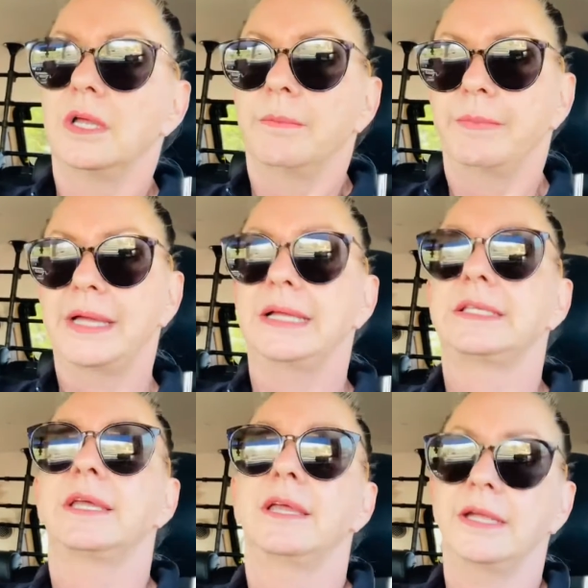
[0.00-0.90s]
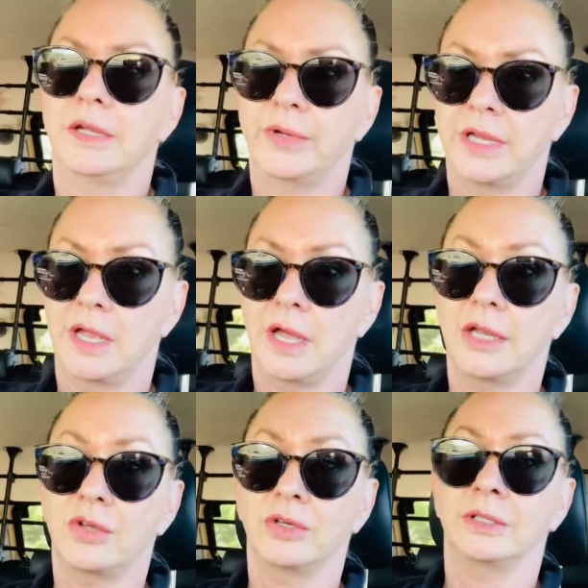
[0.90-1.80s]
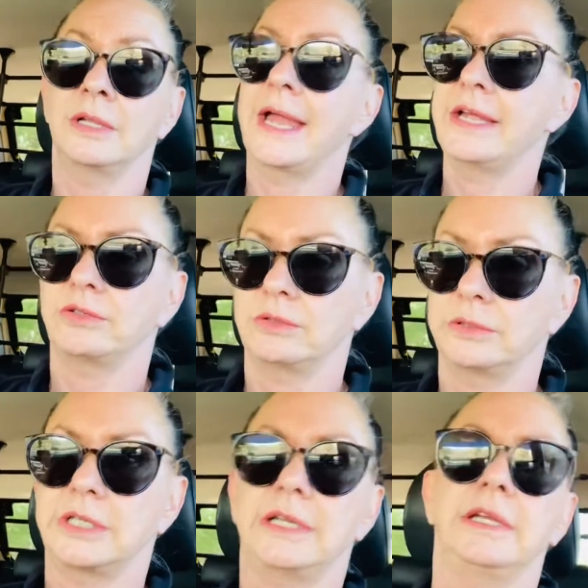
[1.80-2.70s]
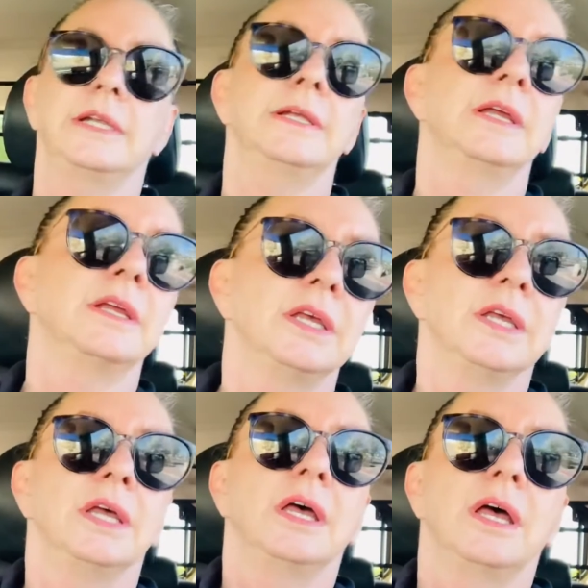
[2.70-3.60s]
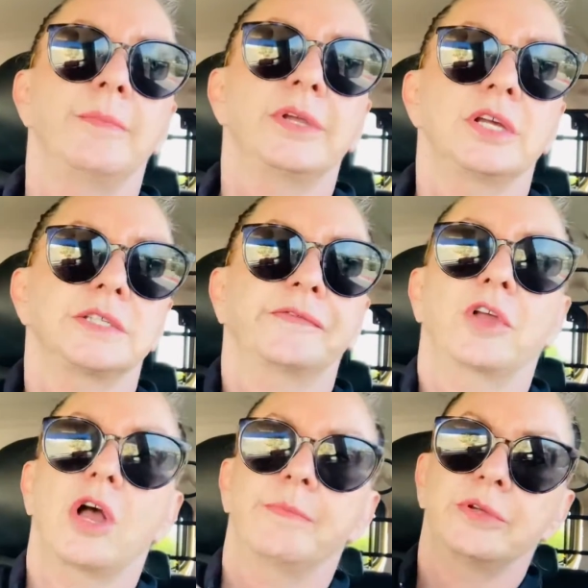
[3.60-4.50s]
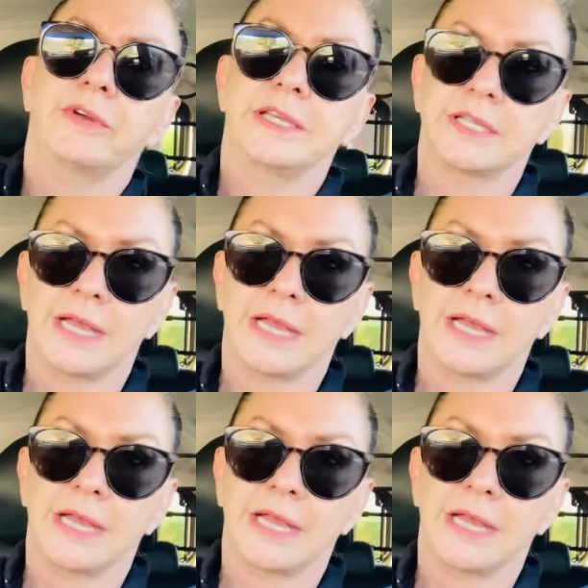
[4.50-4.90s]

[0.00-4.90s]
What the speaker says: But anyway, I had to delete it because of the copyright.